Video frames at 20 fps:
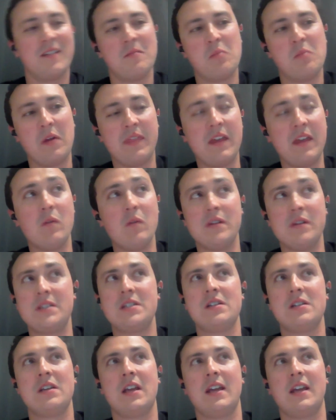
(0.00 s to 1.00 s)
but then once
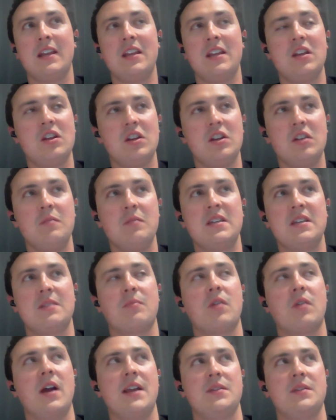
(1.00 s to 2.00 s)
you get, you'd be
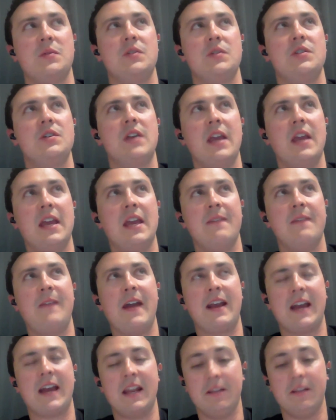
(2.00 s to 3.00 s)
surprised once you get hit
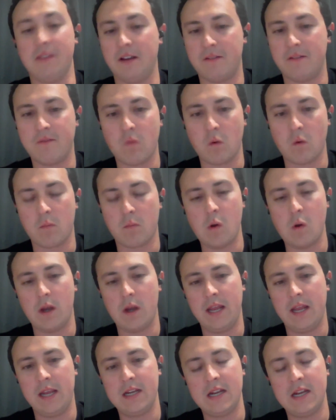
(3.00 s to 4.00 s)
that kind of like
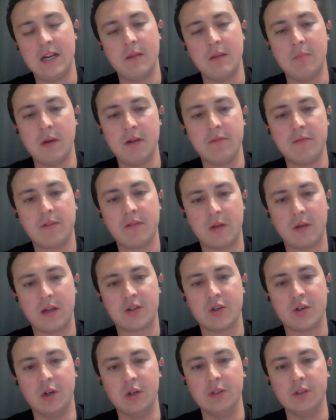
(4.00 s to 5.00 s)
4.8 and above
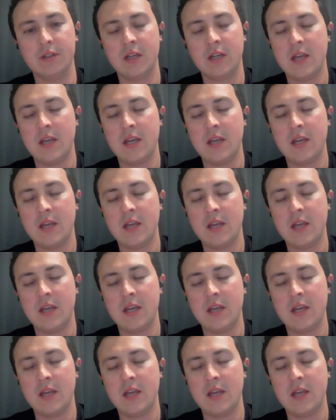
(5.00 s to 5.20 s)
threshold.